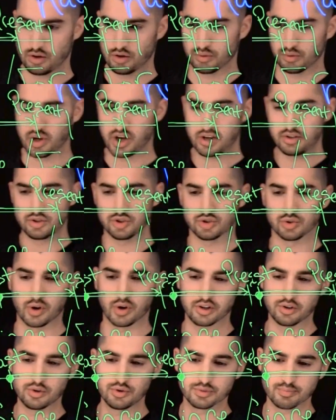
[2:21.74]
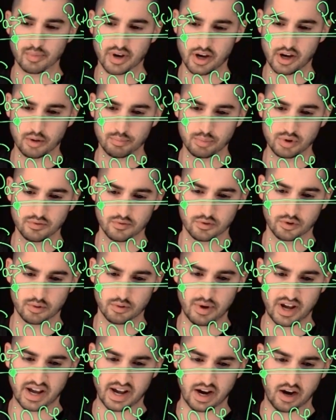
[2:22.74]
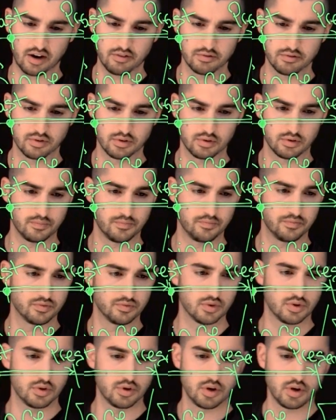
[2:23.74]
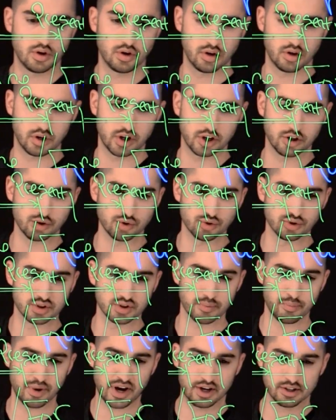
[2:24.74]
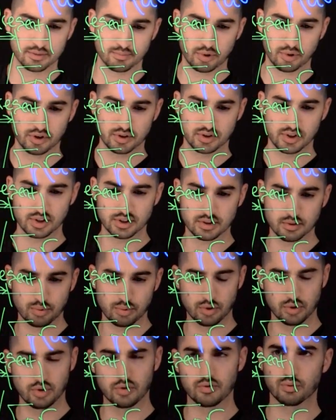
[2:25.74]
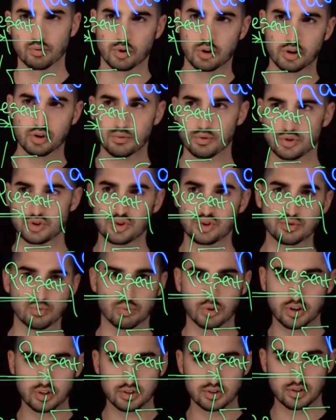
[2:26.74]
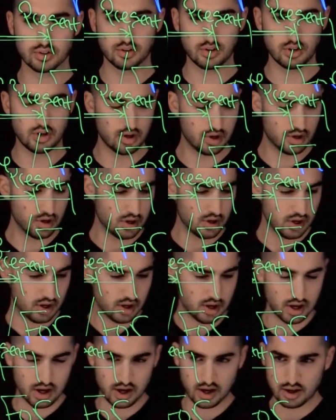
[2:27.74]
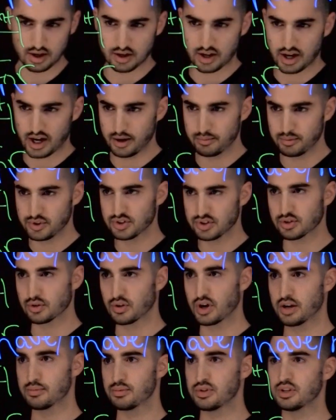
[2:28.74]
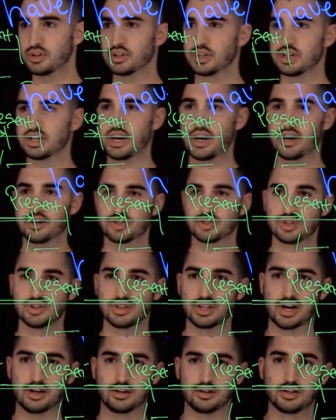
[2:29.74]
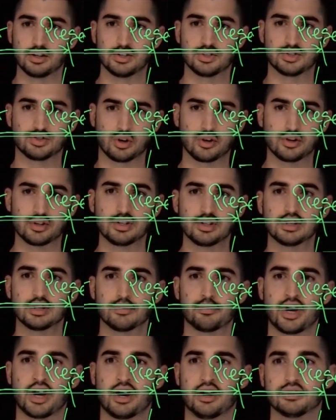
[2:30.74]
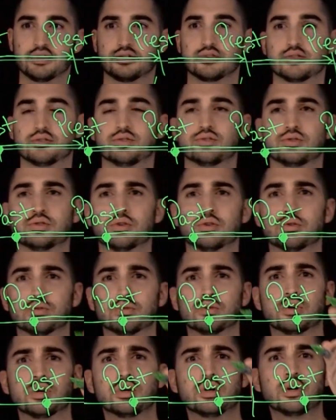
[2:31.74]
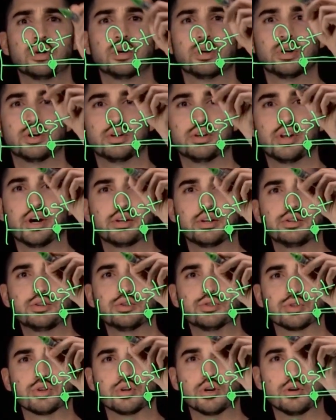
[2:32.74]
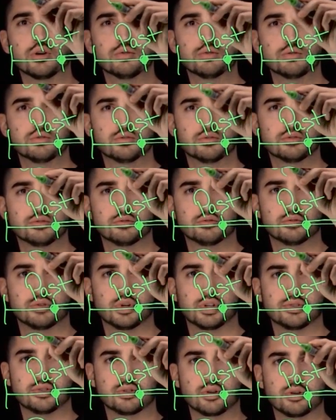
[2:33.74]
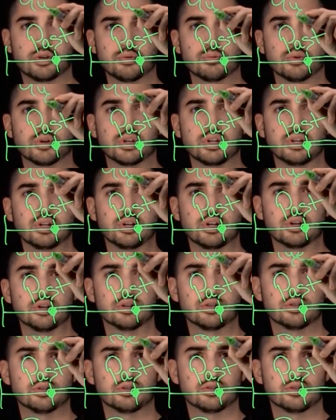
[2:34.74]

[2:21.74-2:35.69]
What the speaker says: Okay, so I use my helping verb have. I use the past participle of work, which is worked. And I'm describing an action that started in the past. So 9 years ago, I started working here.